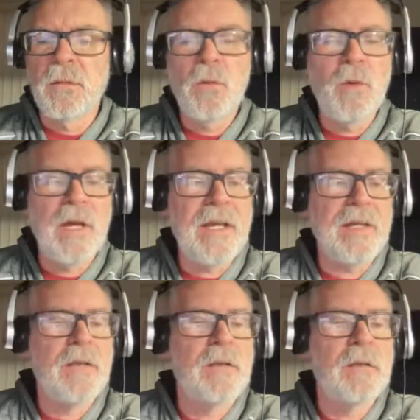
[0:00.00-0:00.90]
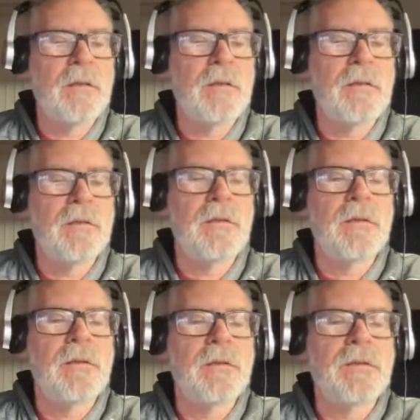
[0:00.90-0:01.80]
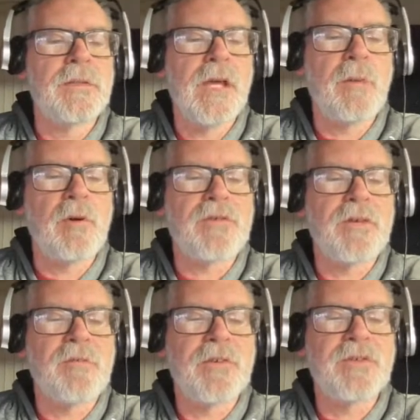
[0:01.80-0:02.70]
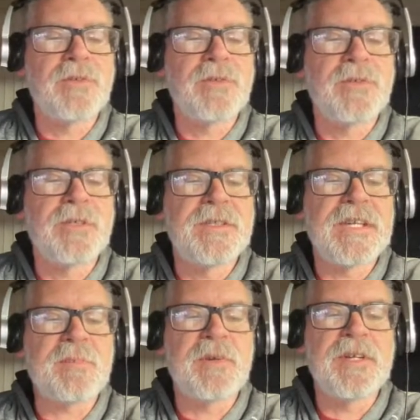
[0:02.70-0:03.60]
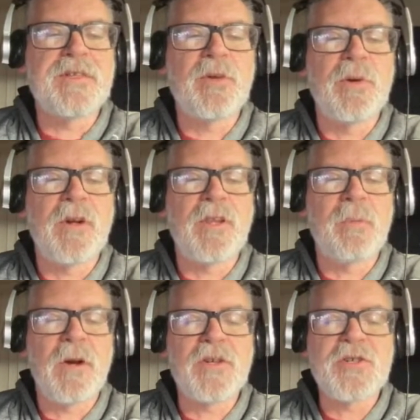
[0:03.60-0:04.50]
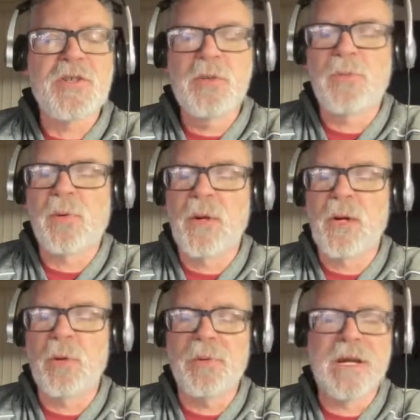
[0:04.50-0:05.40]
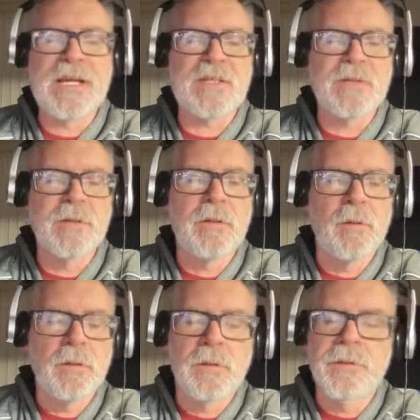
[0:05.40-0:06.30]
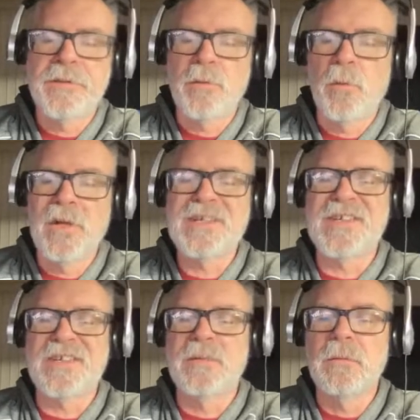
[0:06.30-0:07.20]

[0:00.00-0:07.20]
Oh, hey. Hey, broski, the first test print is going on the Mars 2 Pro. Nice. What is it?